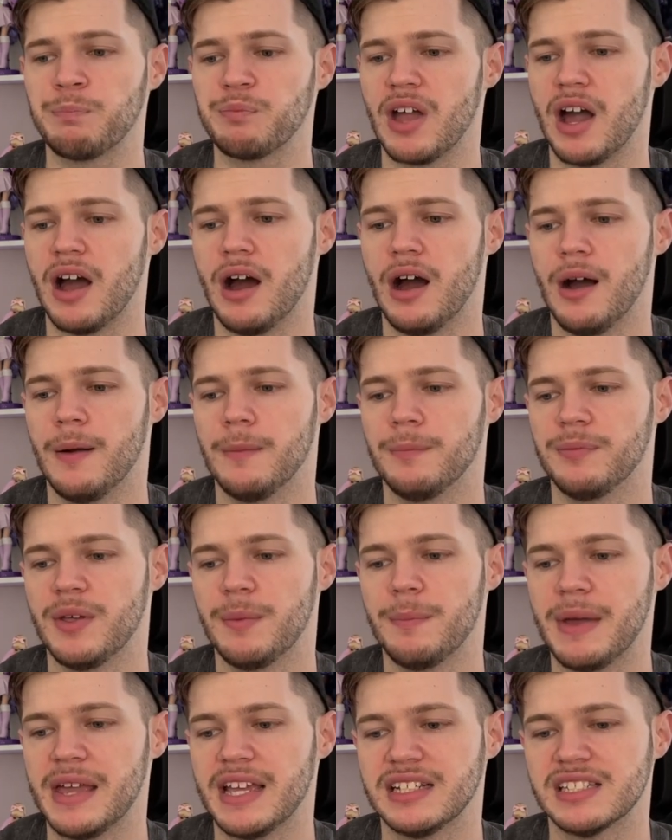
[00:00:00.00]
The
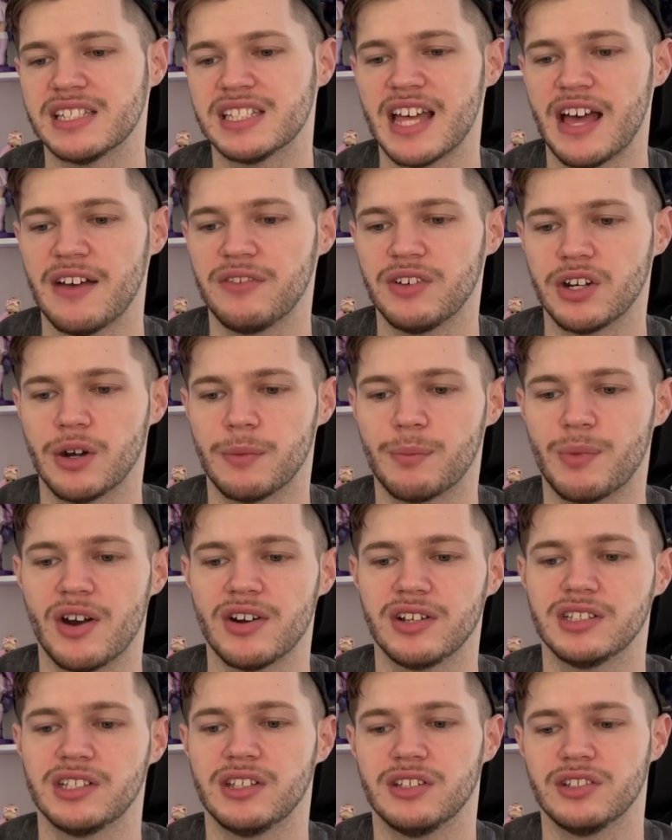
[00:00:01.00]
main seven are brought
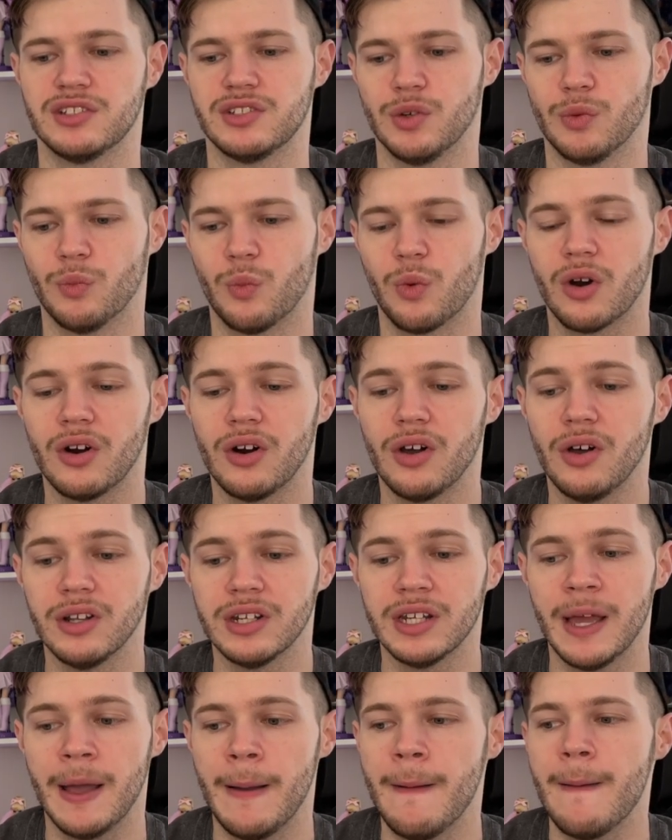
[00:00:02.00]
into this new
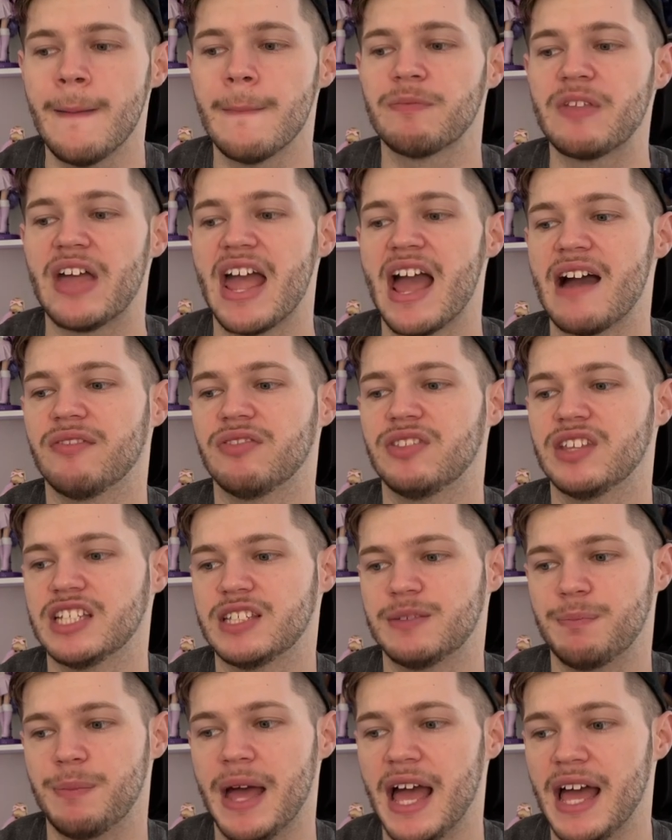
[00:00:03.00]
world. They have
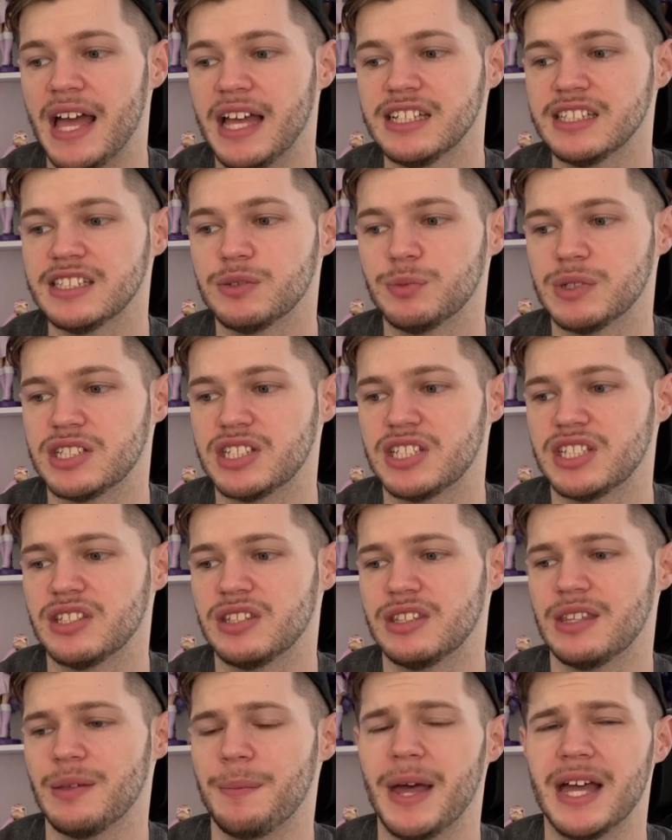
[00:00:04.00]
these pets, which
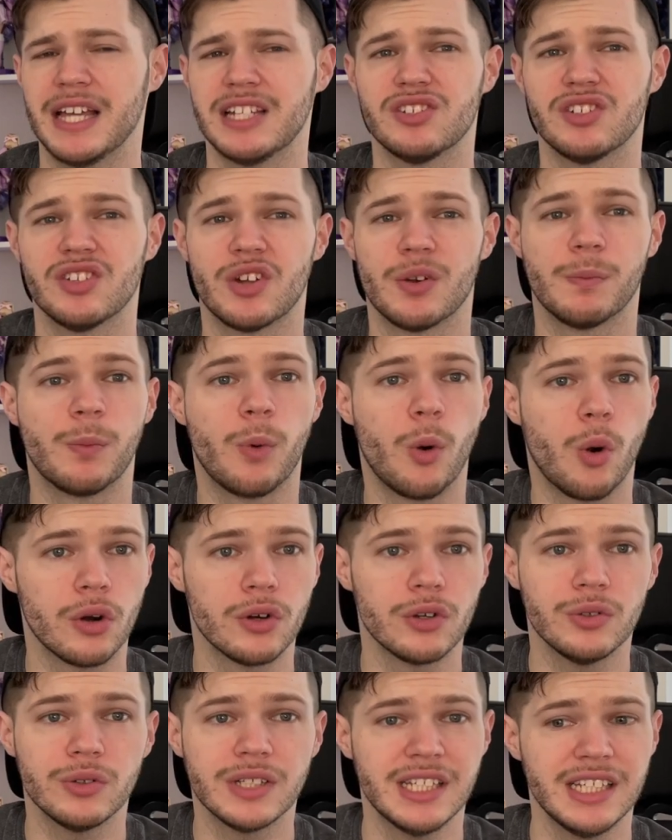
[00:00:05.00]
the pets are their
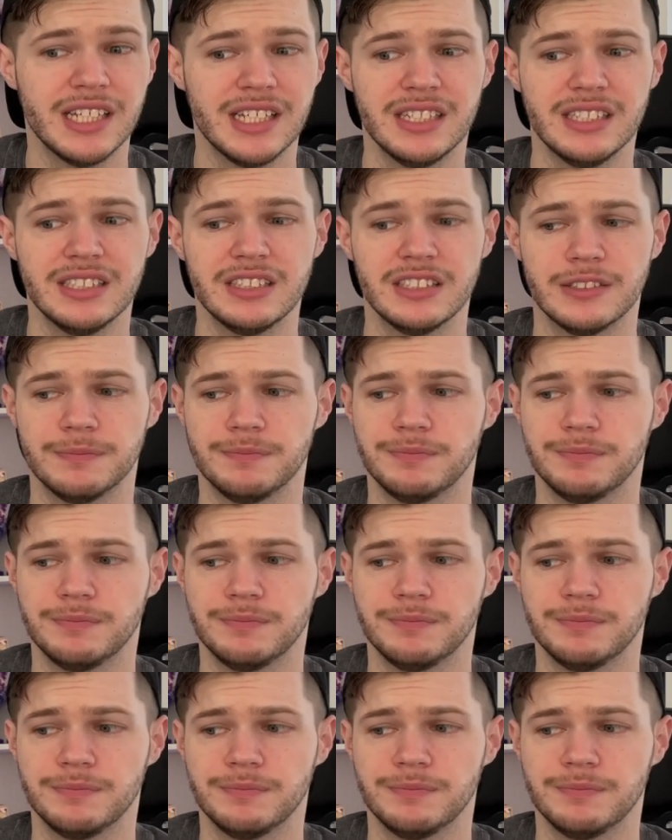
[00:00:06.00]
portal keys,